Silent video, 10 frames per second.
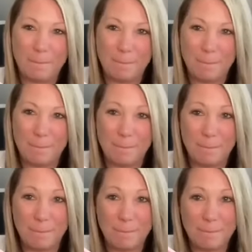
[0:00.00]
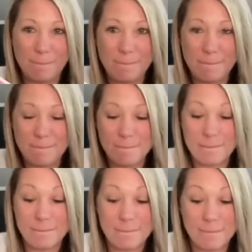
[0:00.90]

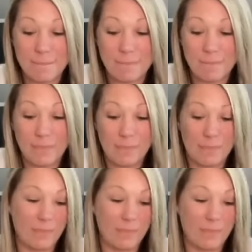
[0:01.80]
Nothing is said.